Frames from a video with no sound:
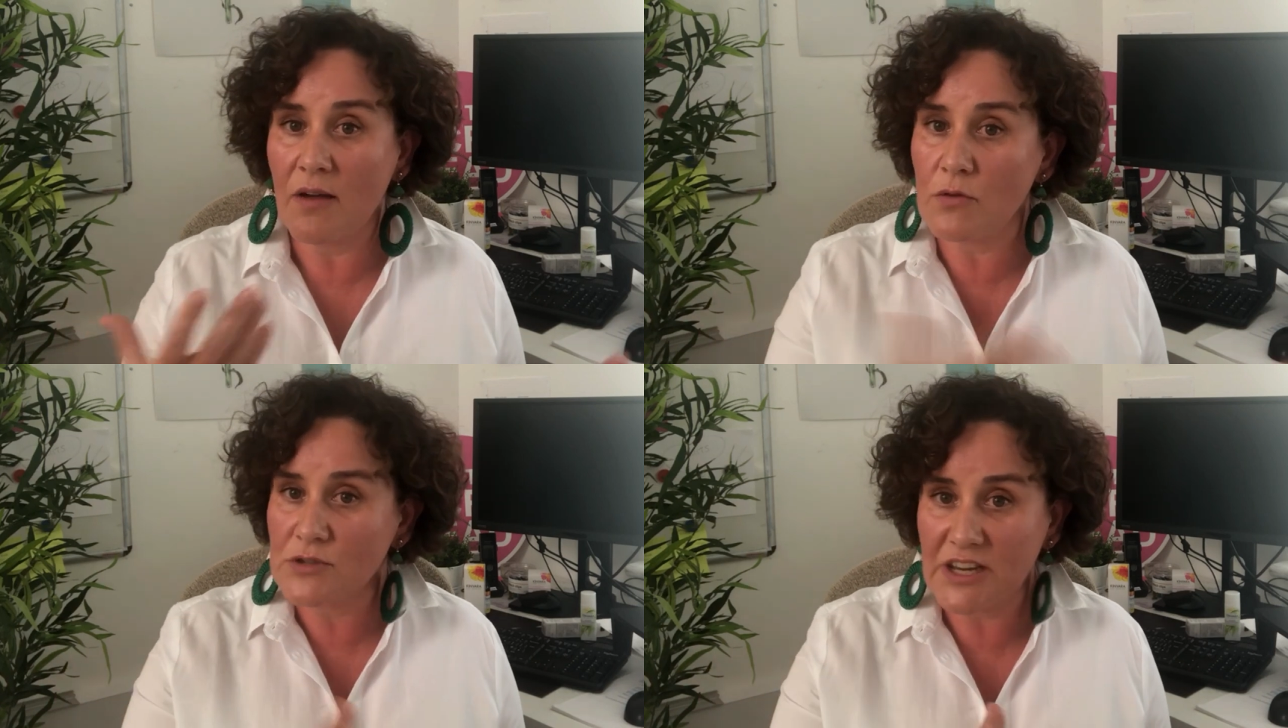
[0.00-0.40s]

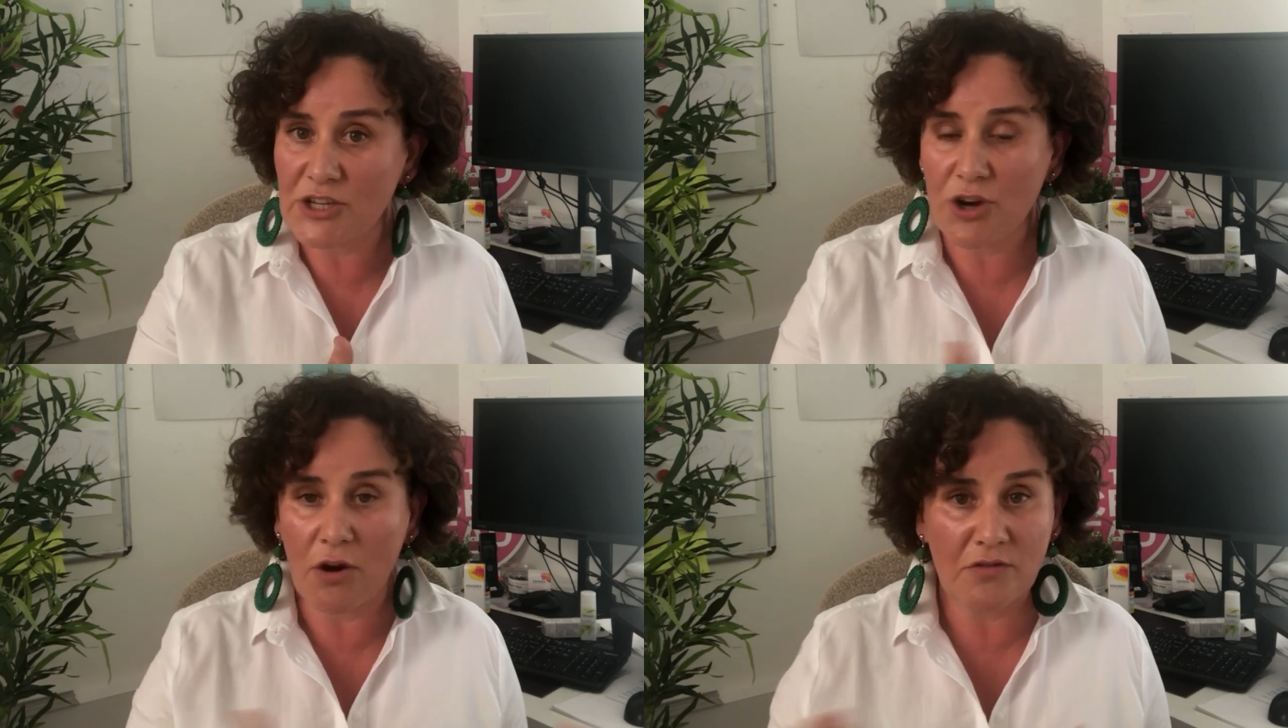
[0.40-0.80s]

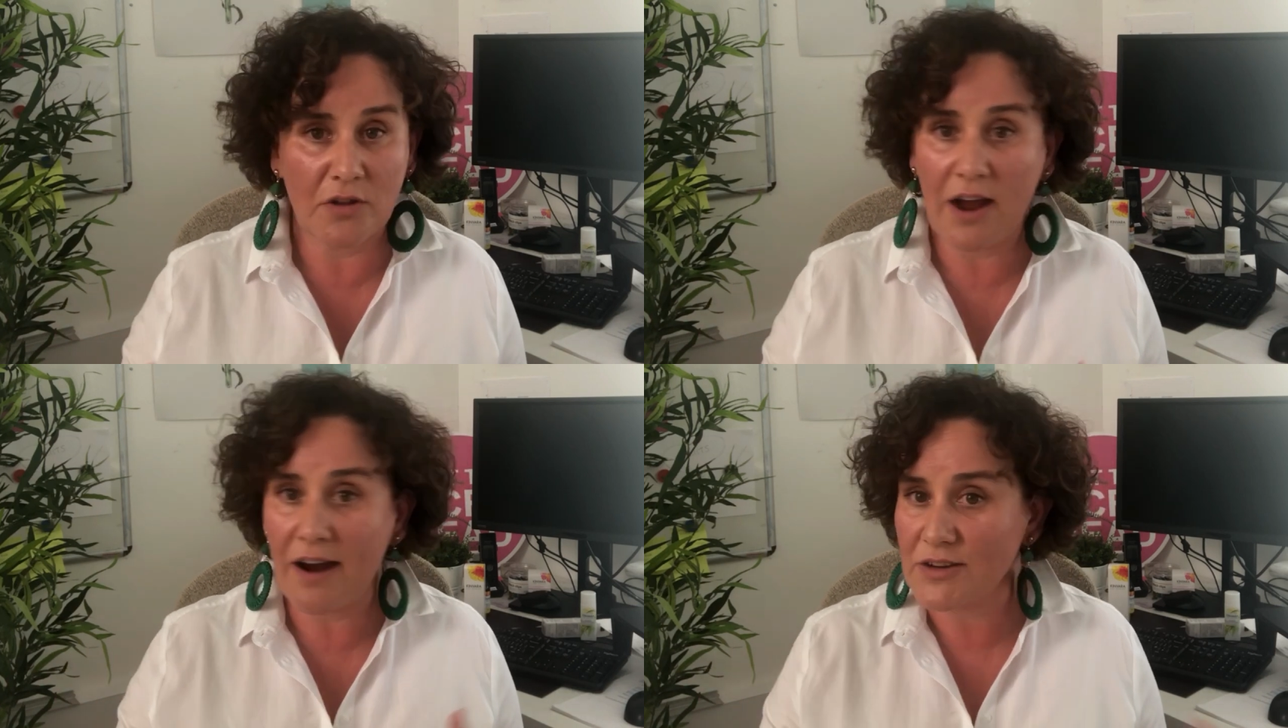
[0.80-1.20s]
rosacea or
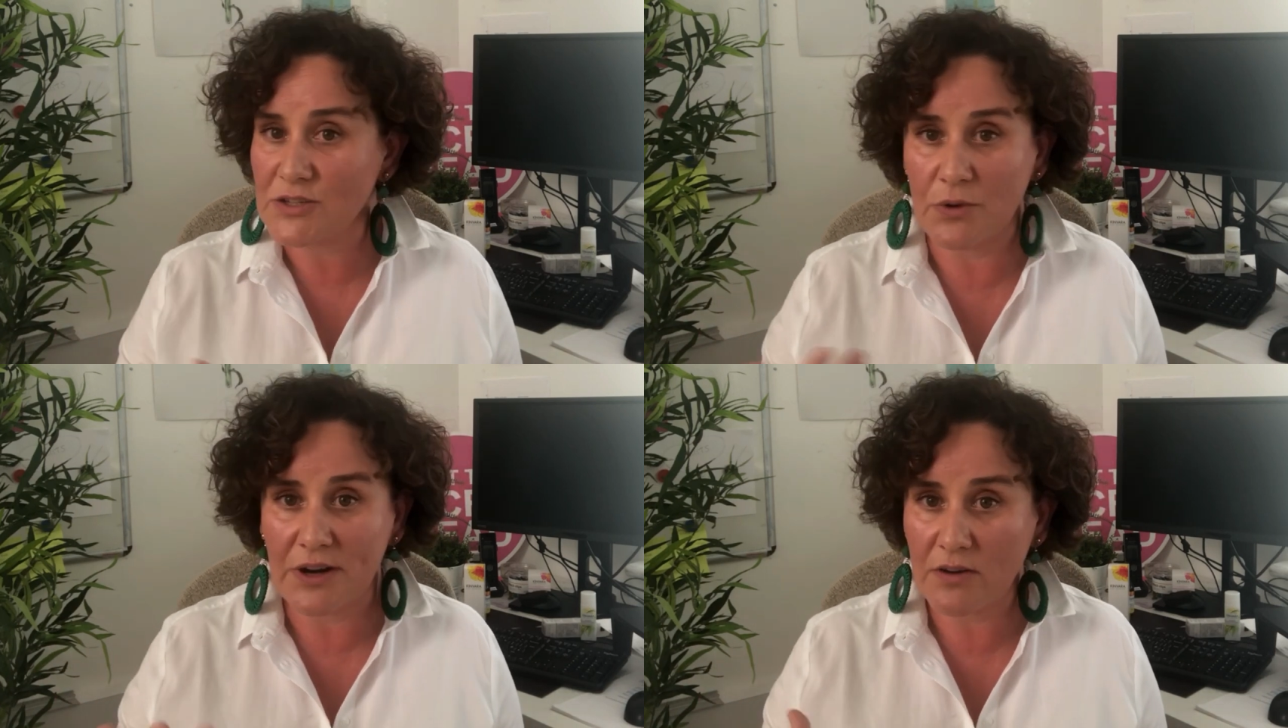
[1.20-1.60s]

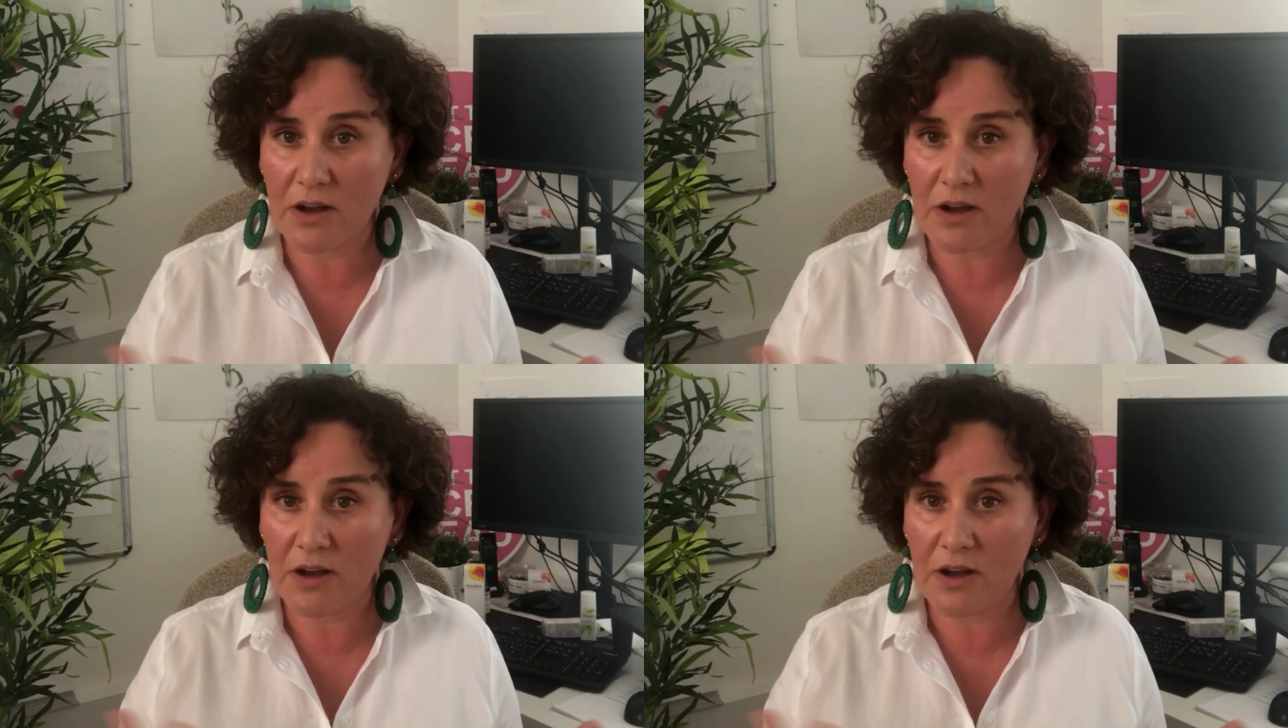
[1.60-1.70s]
vulgaris, whatever